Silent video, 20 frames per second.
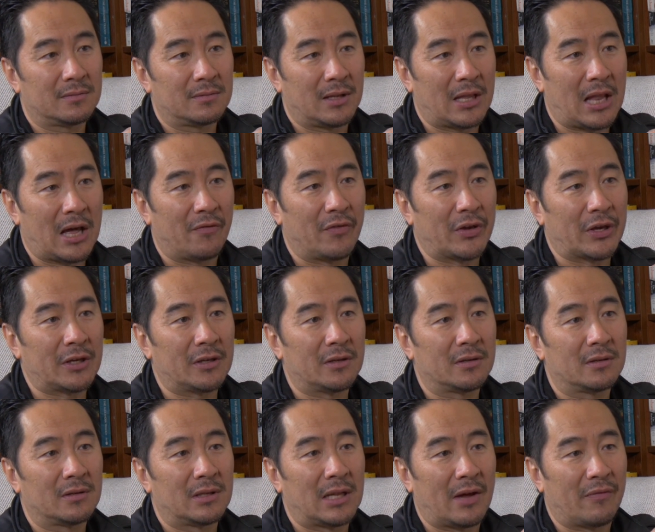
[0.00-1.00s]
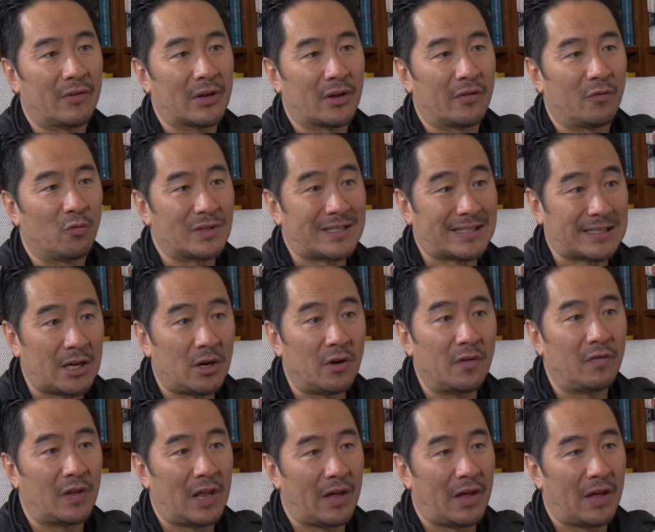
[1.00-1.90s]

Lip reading: loving of self,